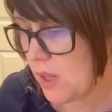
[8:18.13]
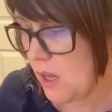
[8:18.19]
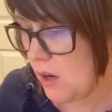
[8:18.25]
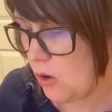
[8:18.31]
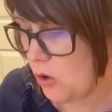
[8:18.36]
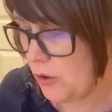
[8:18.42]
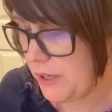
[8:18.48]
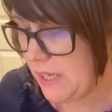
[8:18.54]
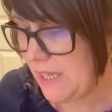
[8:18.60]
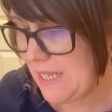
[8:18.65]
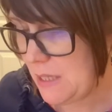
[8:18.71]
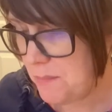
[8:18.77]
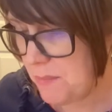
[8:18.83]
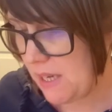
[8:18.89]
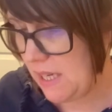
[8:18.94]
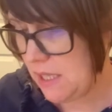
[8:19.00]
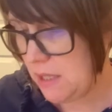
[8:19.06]
on
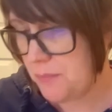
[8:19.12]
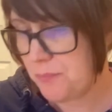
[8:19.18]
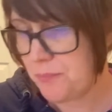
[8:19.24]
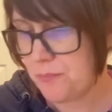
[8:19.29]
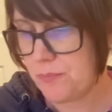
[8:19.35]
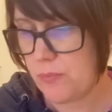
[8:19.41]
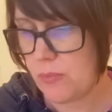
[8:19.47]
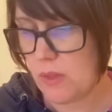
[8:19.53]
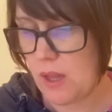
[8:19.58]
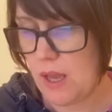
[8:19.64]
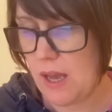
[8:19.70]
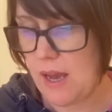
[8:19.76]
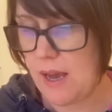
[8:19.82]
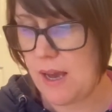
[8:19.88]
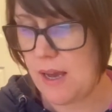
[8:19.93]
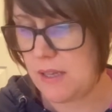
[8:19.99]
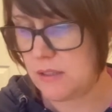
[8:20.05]
eBay,
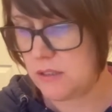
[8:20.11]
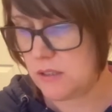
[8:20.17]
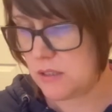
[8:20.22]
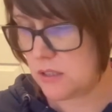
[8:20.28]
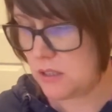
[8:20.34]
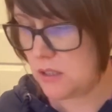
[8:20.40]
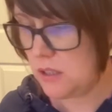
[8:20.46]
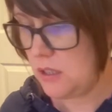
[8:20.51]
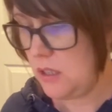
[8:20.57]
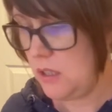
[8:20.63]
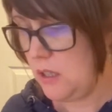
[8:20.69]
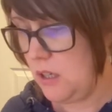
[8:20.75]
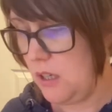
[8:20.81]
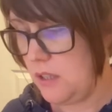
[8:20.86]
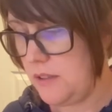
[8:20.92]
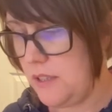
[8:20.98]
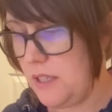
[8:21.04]
and
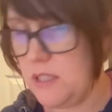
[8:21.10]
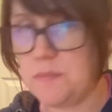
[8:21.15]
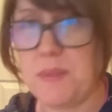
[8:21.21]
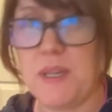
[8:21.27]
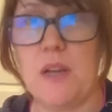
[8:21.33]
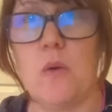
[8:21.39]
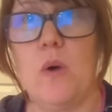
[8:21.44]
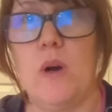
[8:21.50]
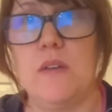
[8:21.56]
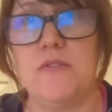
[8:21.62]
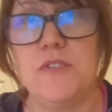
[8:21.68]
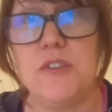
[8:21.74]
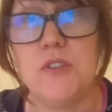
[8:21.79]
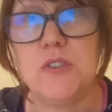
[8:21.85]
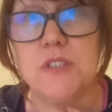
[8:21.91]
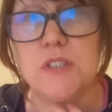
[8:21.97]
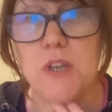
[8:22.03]
there's been quite a
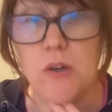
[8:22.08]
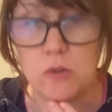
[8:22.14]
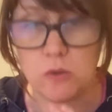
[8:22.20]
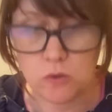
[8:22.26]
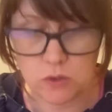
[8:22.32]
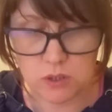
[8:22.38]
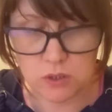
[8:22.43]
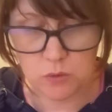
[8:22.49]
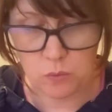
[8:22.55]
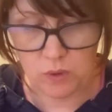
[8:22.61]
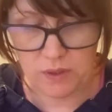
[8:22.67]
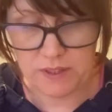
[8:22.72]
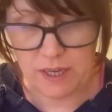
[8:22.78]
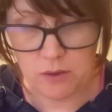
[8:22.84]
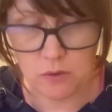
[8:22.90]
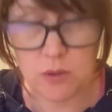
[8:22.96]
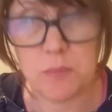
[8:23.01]
few sold
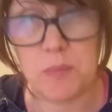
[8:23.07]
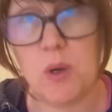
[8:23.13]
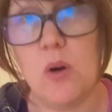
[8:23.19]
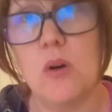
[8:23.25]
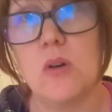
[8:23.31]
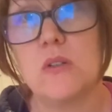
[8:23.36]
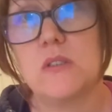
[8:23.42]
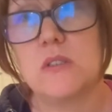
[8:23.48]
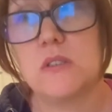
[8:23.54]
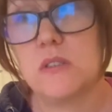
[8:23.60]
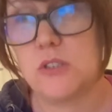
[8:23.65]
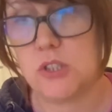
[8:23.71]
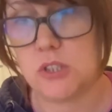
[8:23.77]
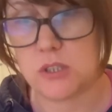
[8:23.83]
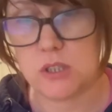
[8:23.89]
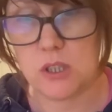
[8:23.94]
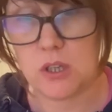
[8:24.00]
without the box,
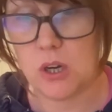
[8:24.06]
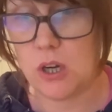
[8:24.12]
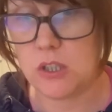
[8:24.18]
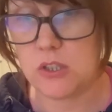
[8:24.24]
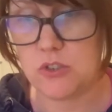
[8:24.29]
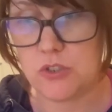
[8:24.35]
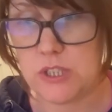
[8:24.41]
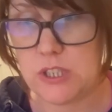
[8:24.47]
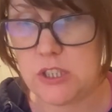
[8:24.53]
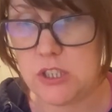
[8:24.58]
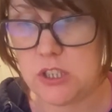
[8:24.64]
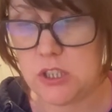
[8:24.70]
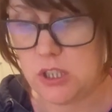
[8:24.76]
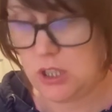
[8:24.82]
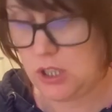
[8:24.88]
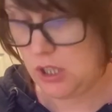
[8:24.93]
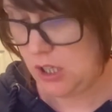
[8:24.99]
just the cartridge.
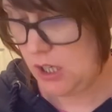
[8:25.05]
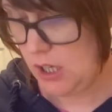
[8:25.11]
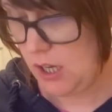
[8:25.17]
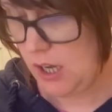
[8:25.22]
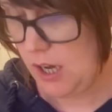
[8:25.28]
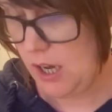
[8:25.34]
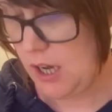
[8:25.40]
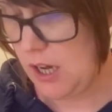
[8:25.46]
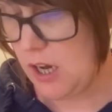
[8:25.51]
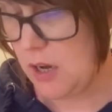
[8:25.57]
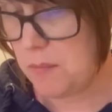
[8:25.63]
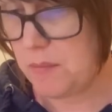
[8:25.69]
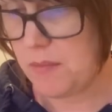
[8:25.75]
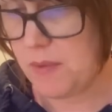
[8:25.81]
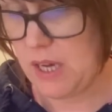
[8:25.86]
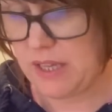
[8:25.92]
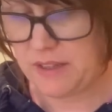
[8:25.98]
And